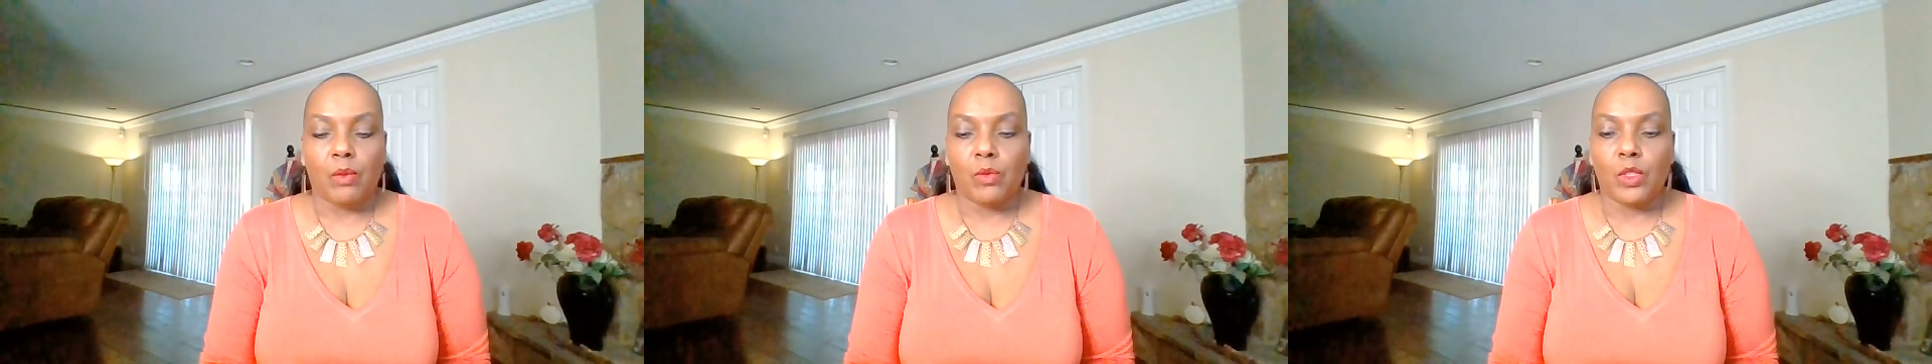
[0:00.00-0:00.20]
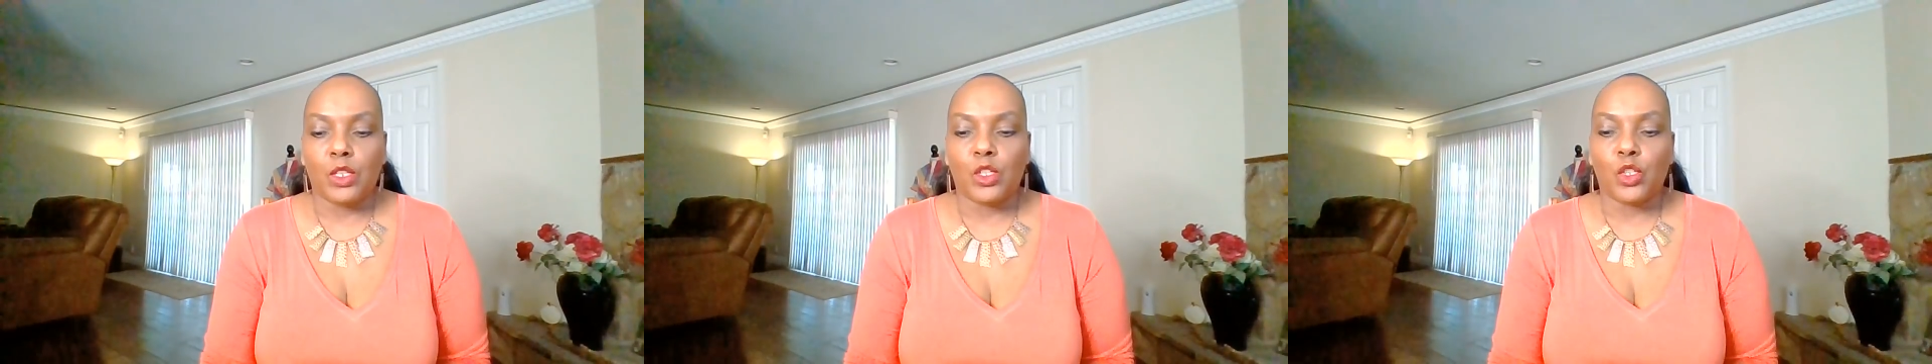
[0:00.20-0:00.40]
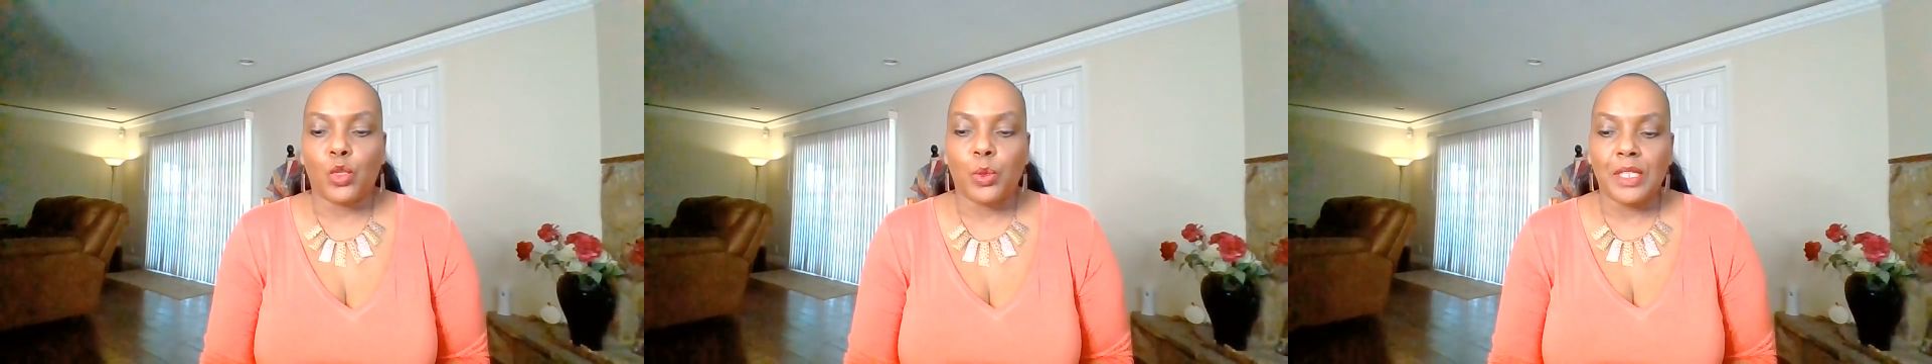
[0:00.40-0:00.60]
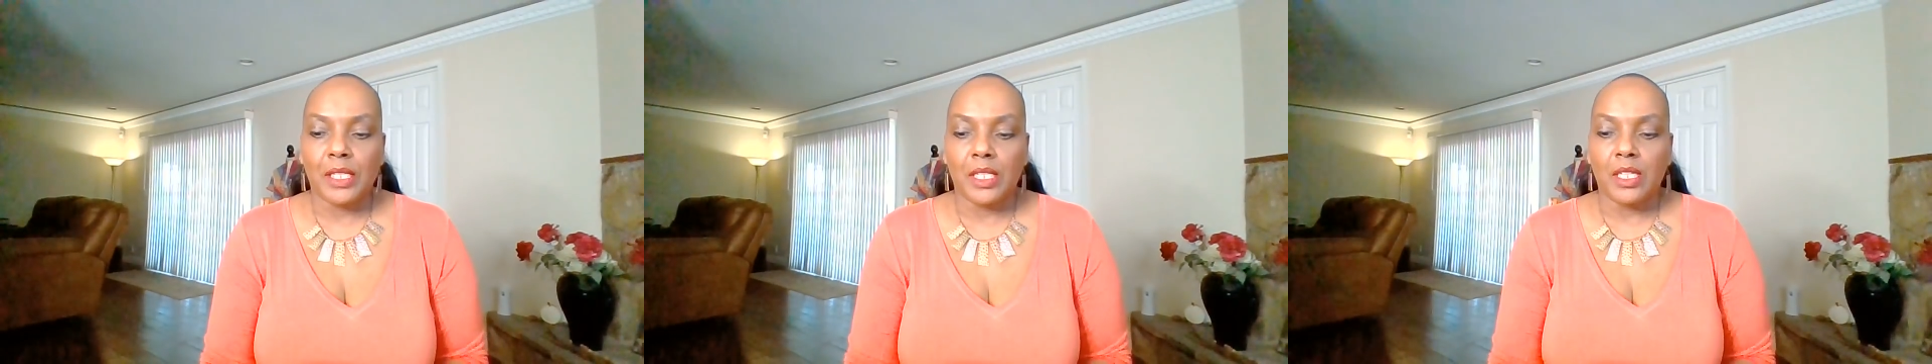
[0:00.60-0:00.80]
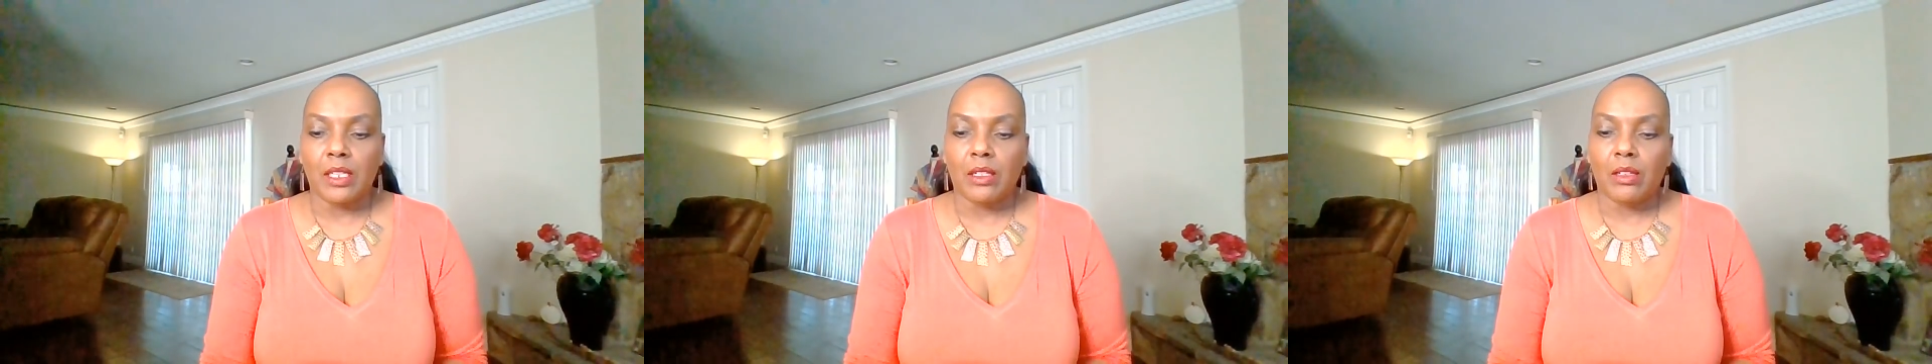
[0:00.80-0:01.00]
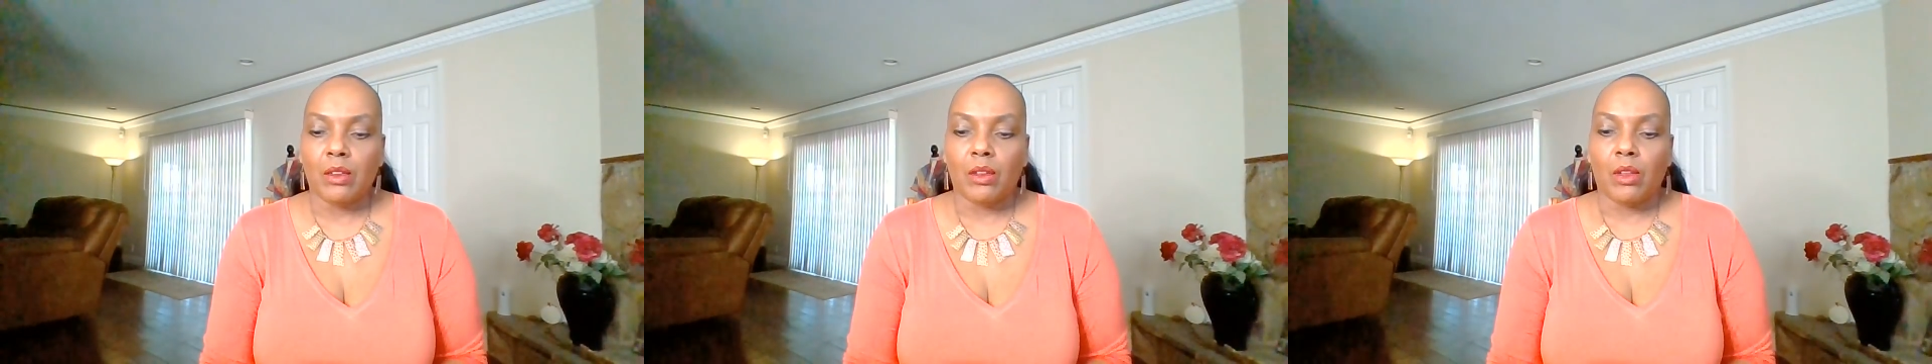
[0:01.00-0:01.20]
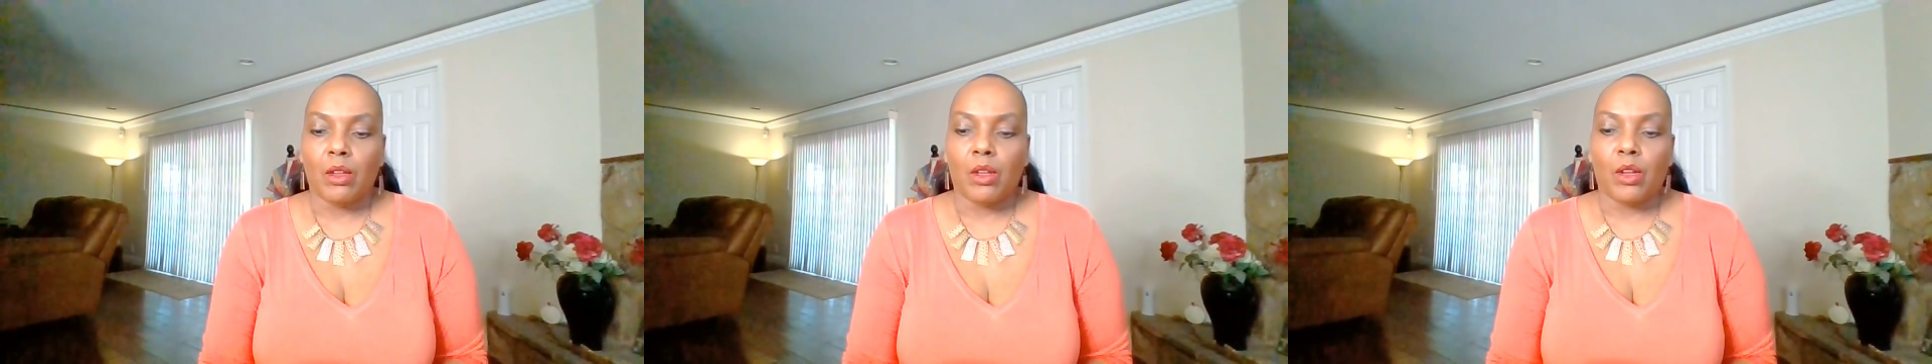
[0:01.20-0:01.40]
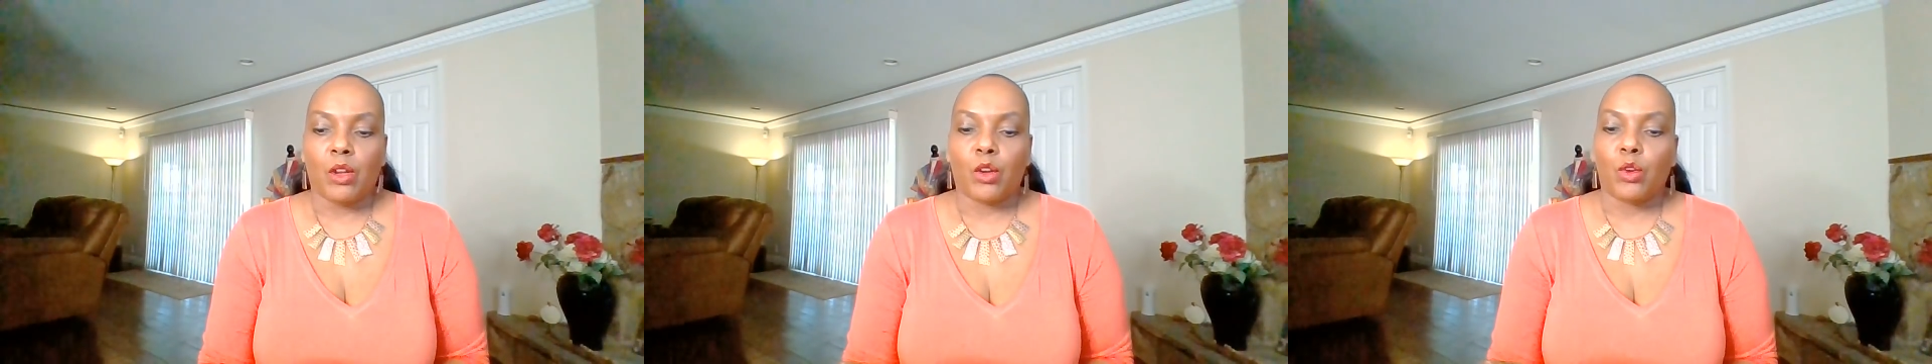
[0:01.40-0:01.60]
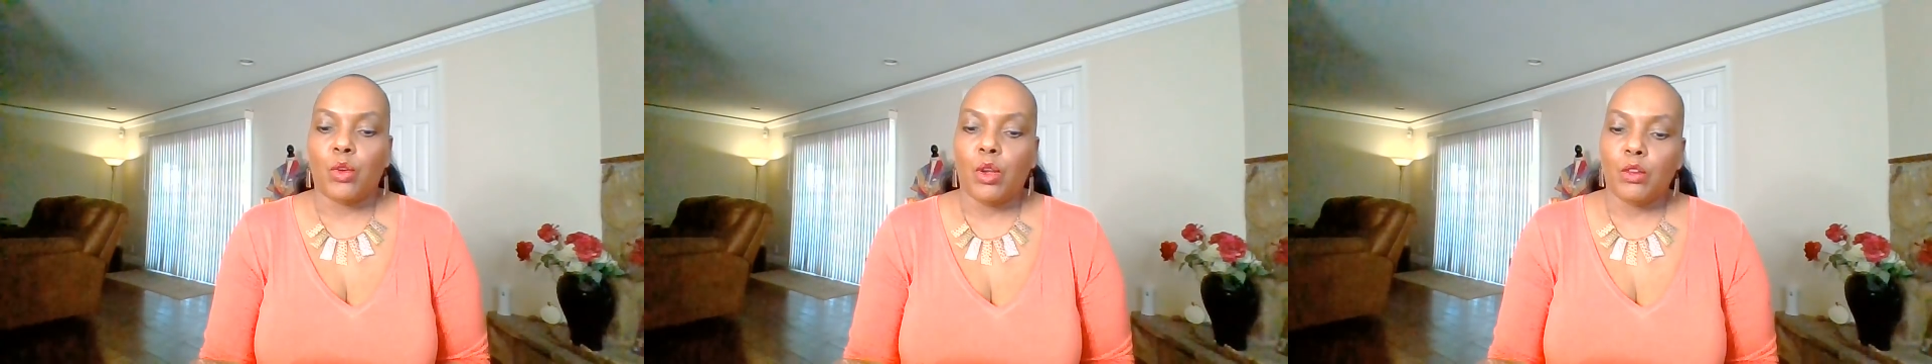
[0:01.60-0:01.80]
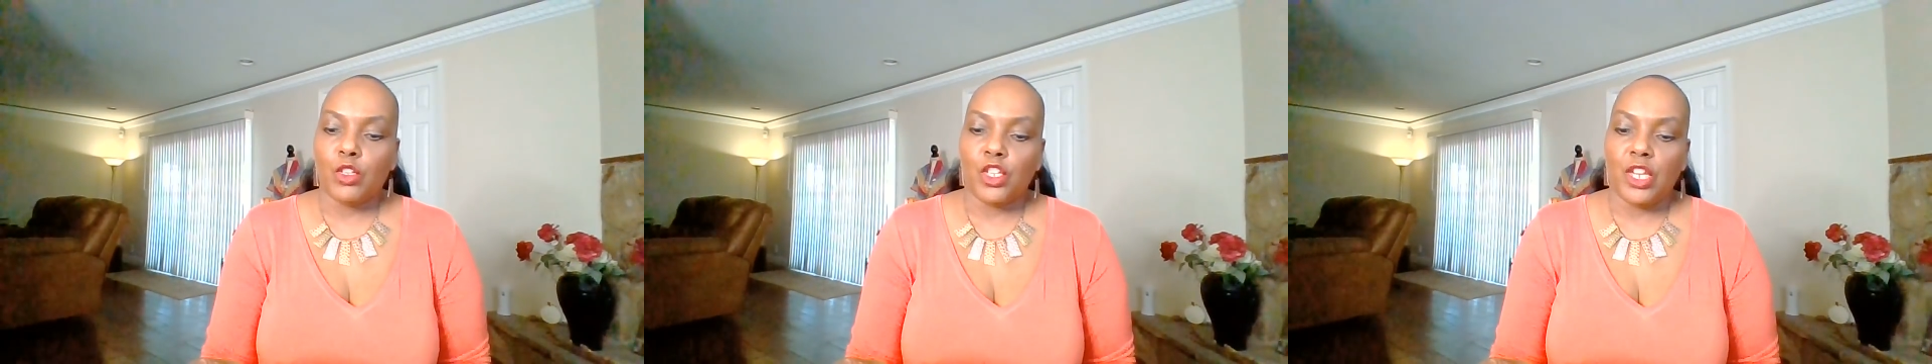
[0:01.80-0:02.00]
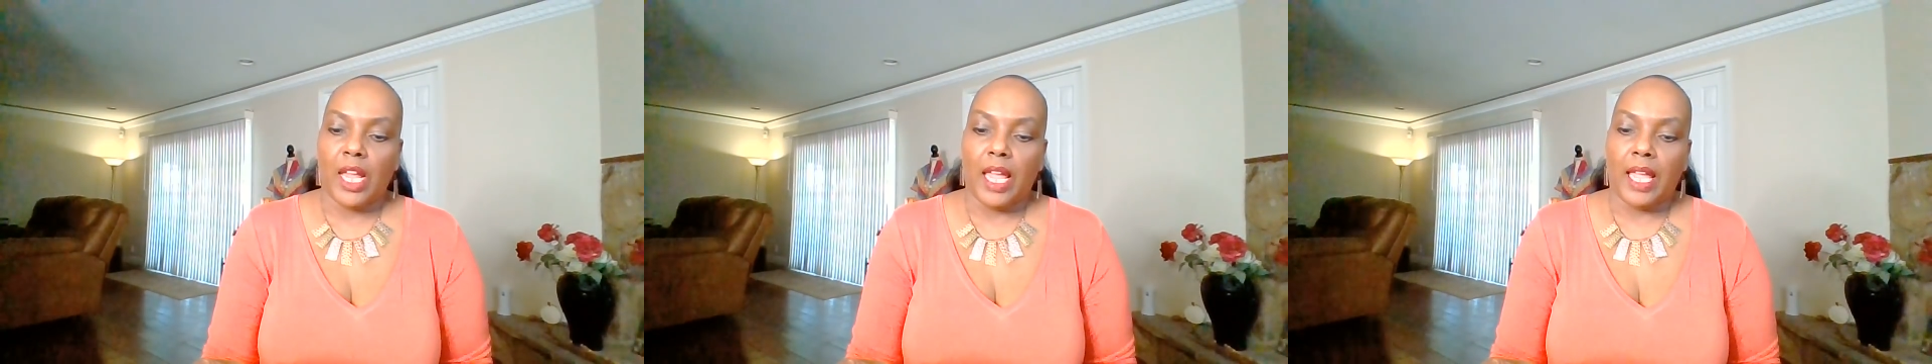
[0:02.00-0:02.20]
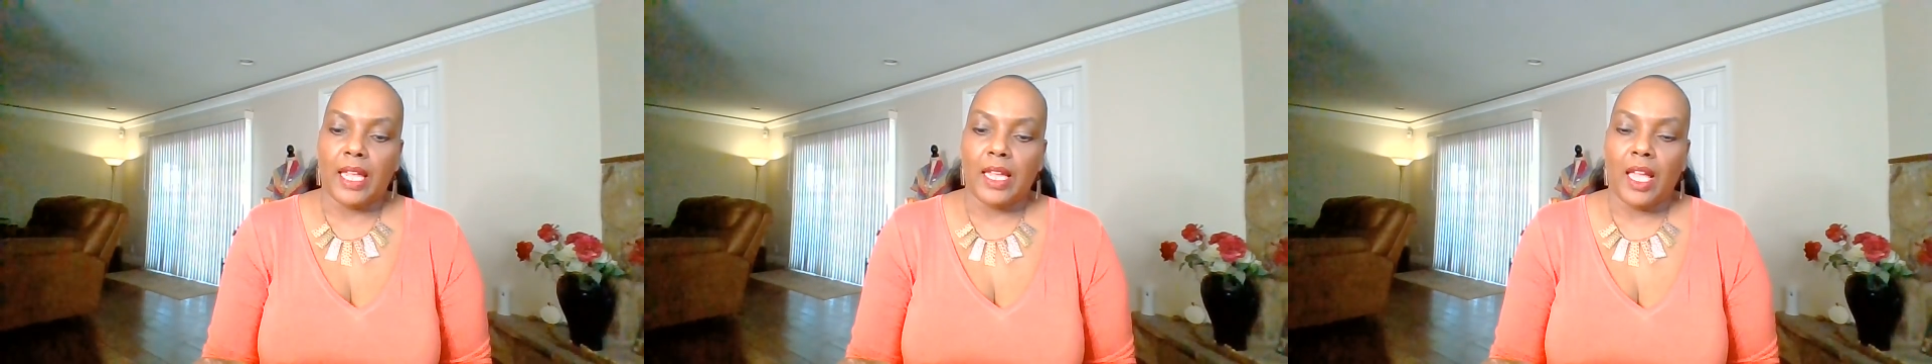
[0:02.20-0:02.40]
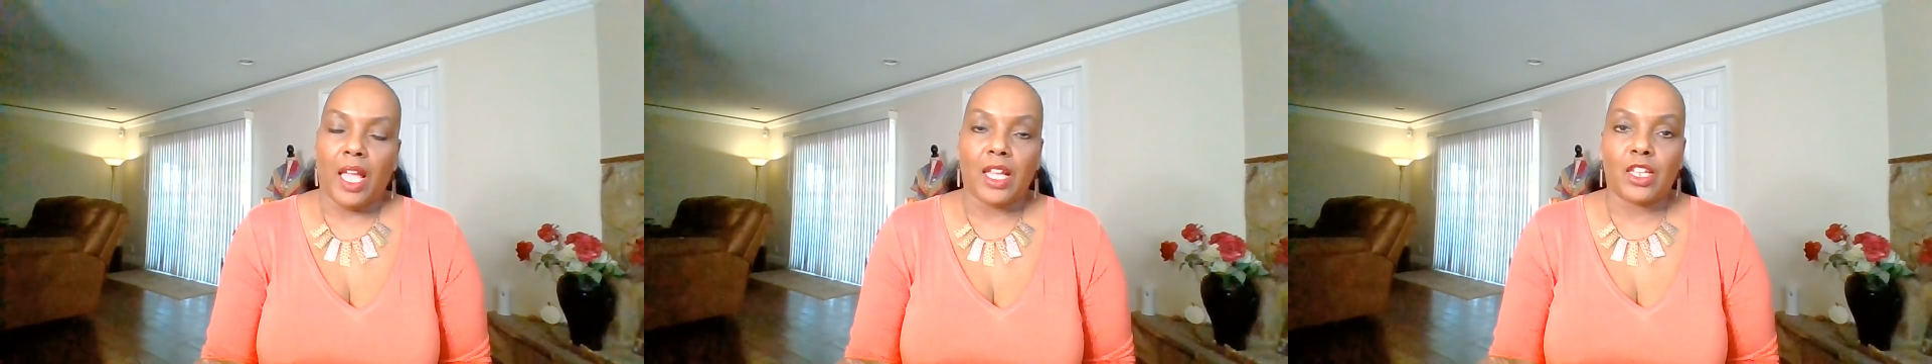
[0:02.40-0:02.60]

the Twisted Crochet